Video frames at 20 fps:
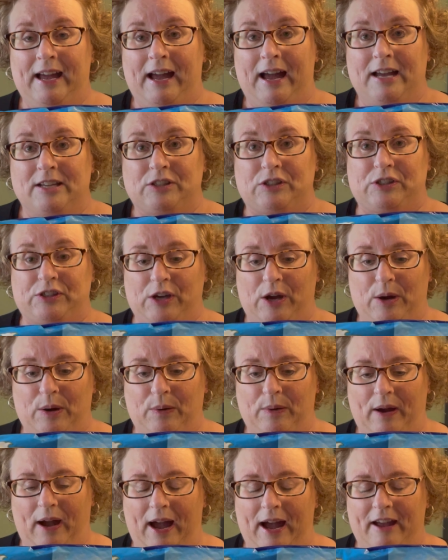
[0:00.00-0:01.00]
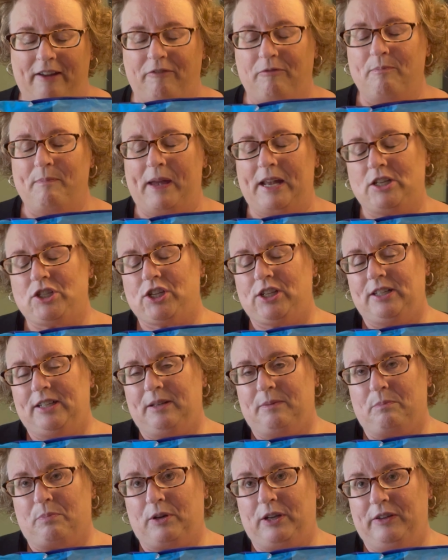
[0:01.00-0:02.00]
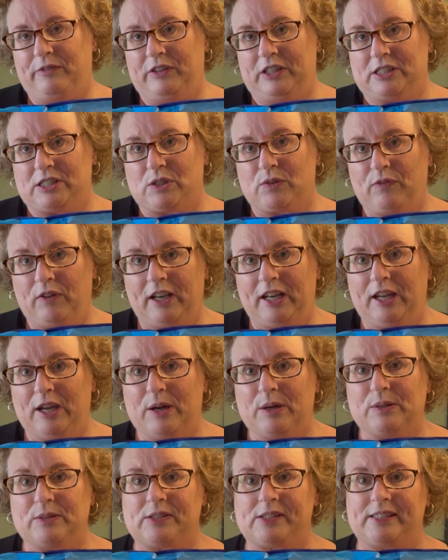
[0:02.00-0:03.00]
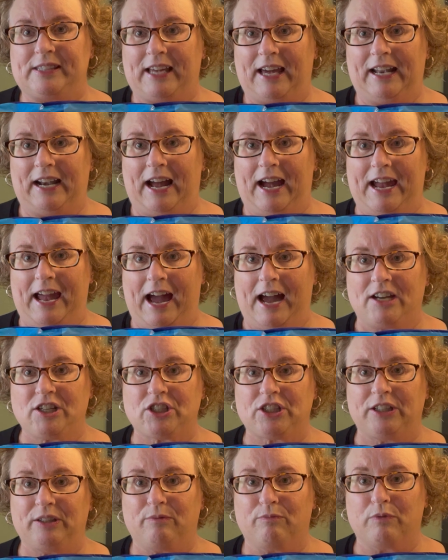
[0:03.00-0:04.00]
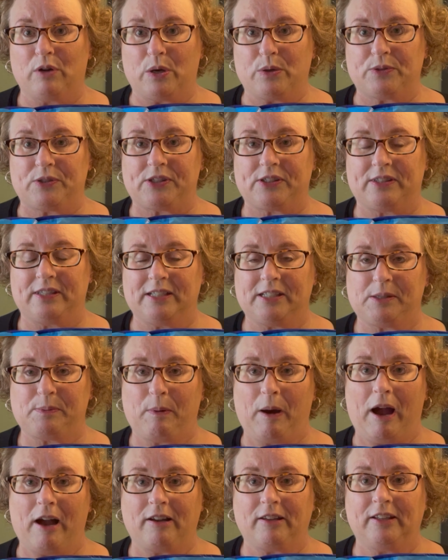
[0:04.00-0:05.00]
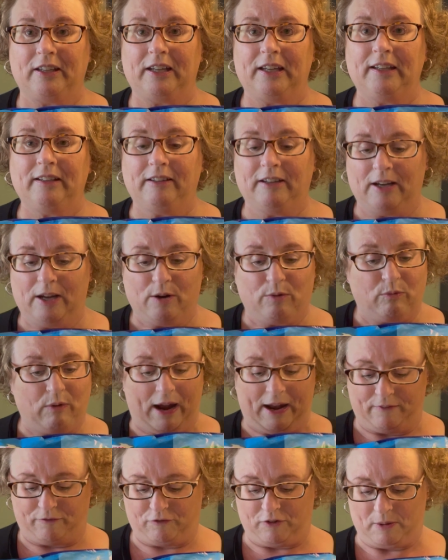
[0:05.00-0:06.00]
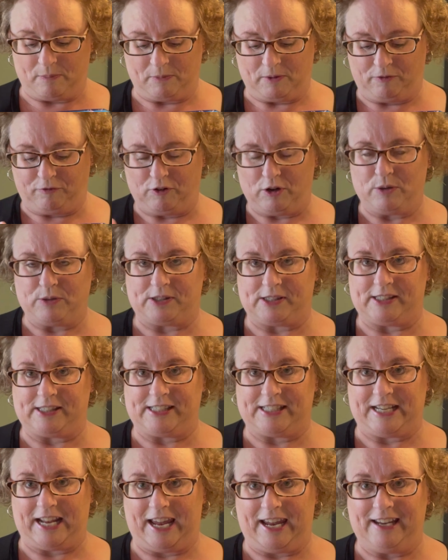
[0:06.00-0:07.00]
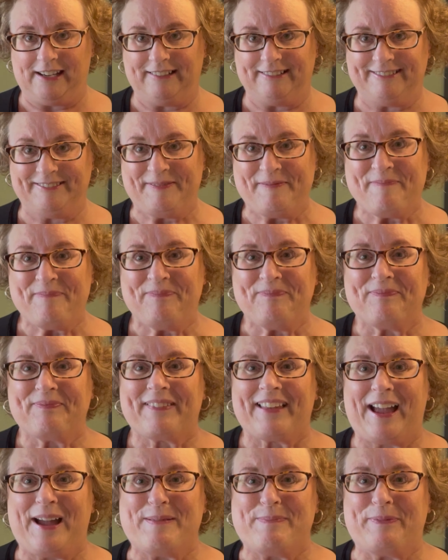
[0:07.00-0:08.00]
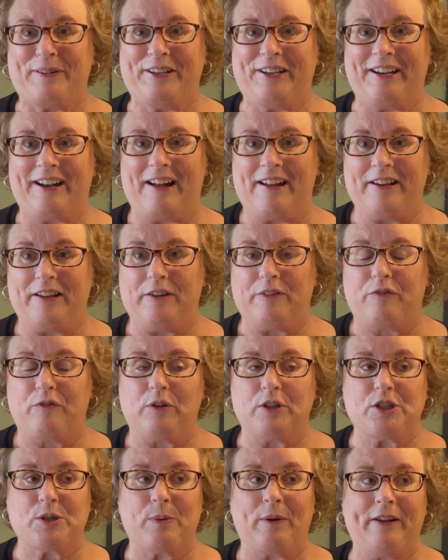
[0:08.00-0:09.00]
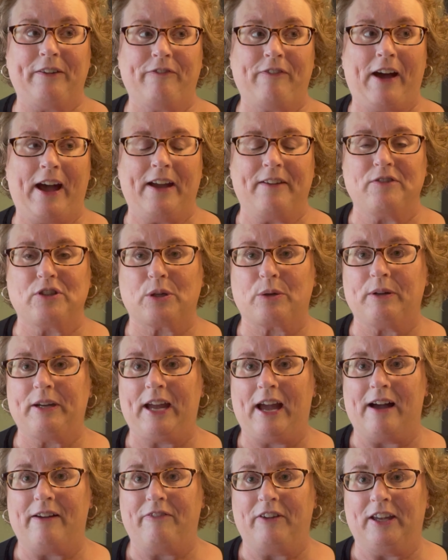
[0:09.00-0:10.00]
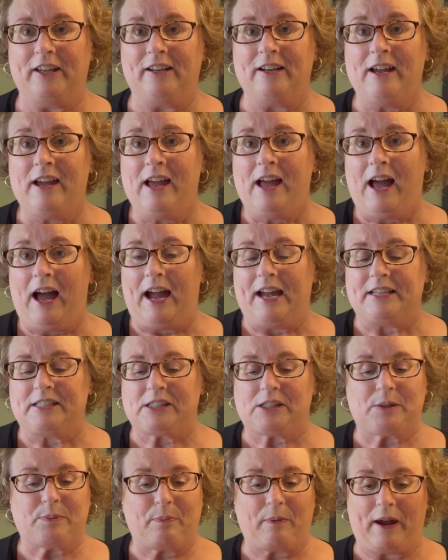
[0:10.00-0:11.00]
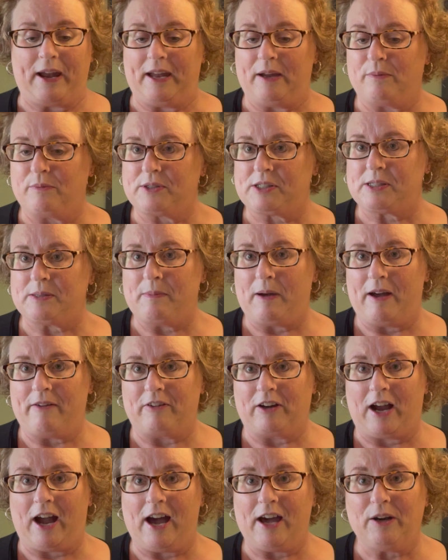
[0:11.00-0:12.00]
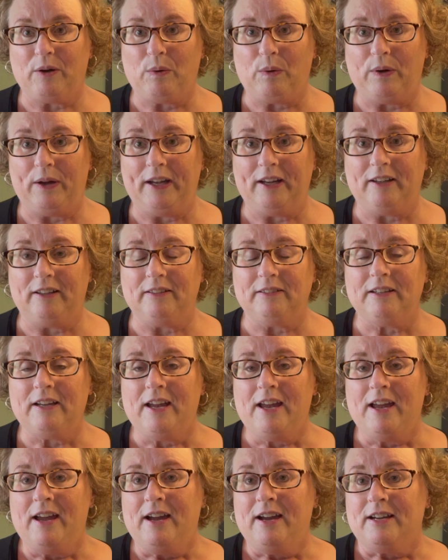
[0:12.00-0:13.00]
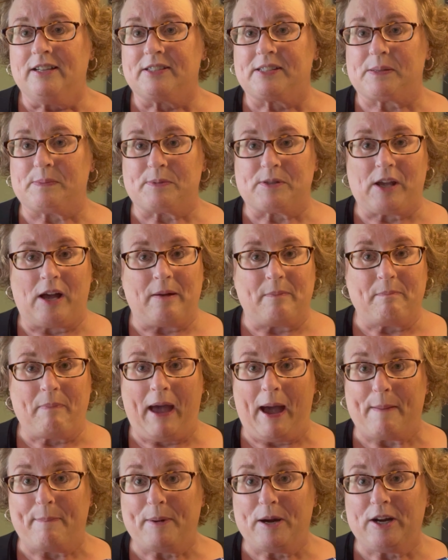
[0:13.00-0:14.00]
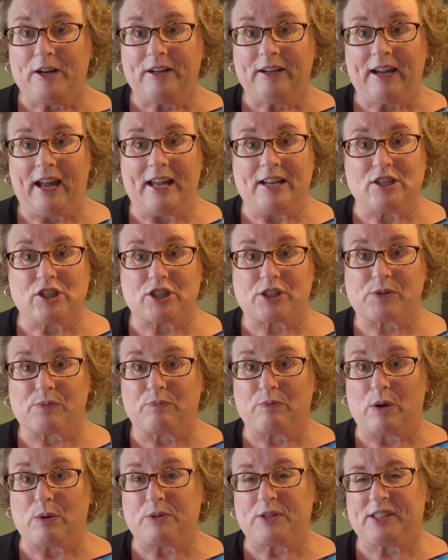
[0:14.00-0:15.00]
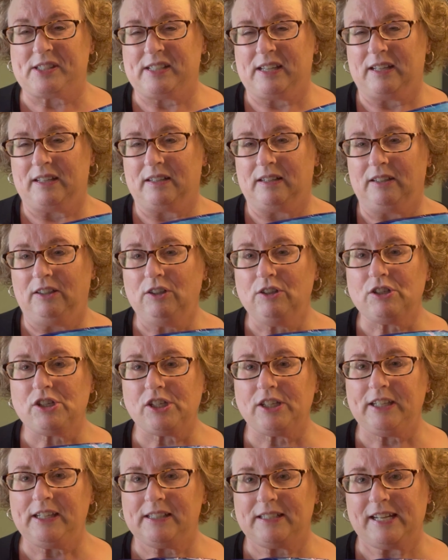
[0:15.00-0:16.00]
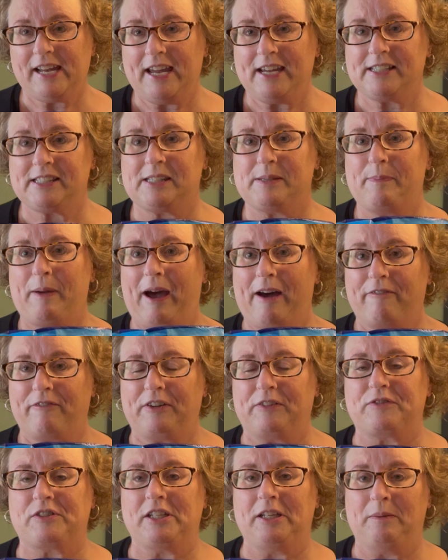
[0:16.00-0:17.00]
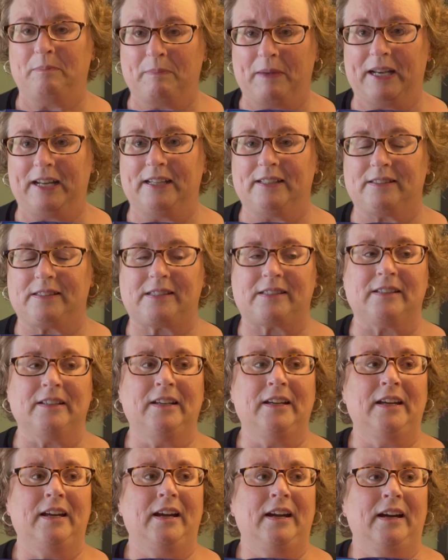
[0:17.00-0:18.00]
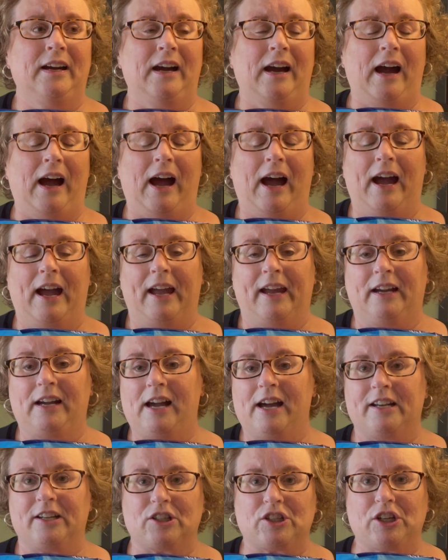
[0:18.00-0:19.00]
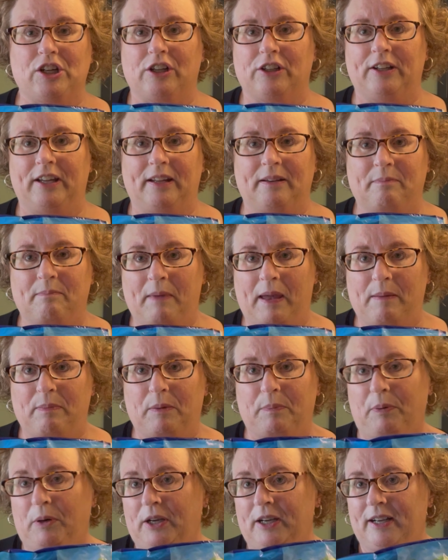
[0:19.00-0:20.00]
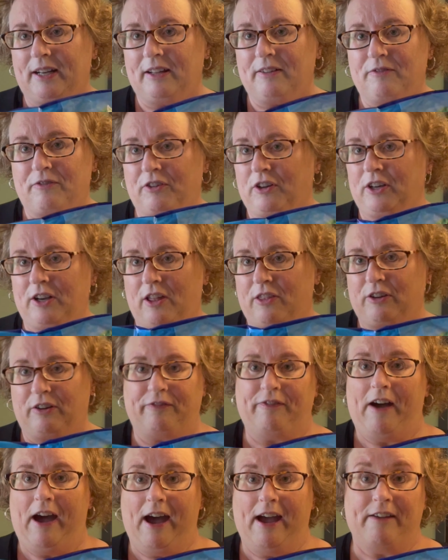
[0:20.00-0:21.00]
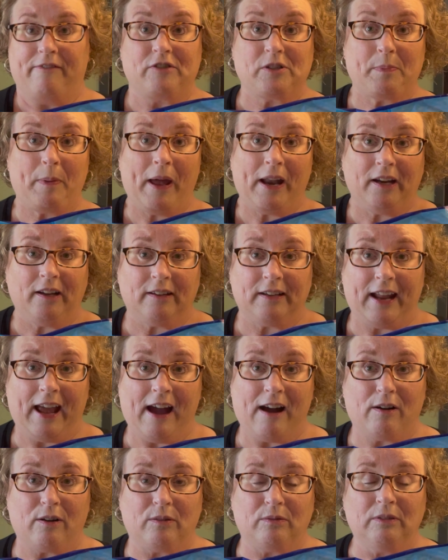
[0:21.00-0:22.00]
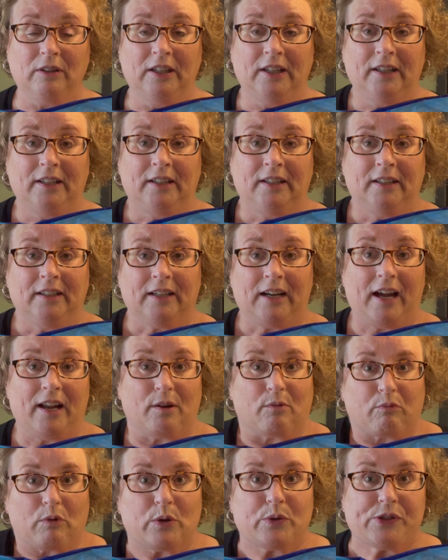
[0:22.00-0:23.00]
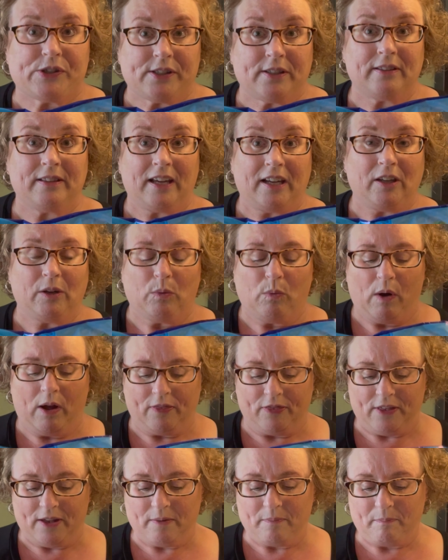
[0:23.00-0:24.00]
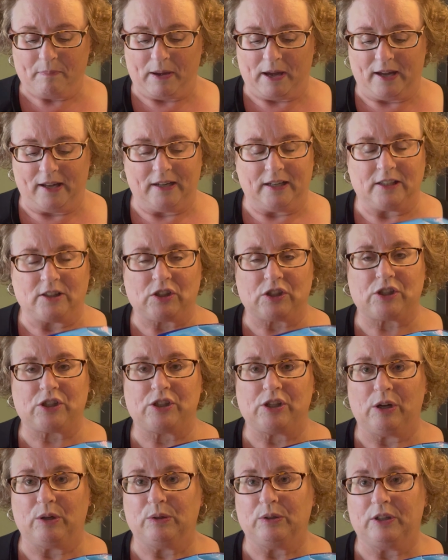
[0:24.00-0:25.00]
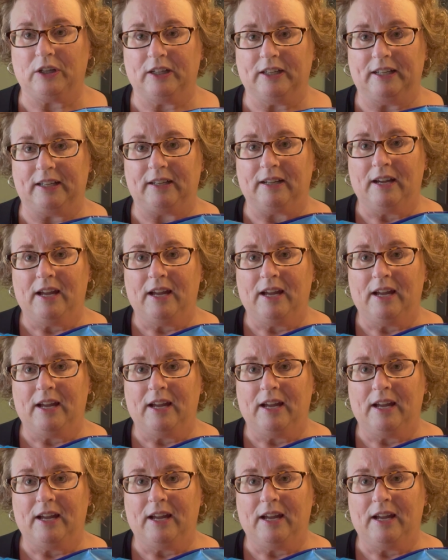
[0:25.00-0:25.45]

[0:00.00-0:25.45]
So I've mentioned in previous videos that I actually roast this broccoli right from the frozen state. I put it on a 425-degree oven. I spray it with some avocado oil, some salt and pepper, and just roast it. Usually it takes about 15 minutes. I kind of turn it and maybe put it in for another 5, depending on how kind of roasted that you want them, but it's so good.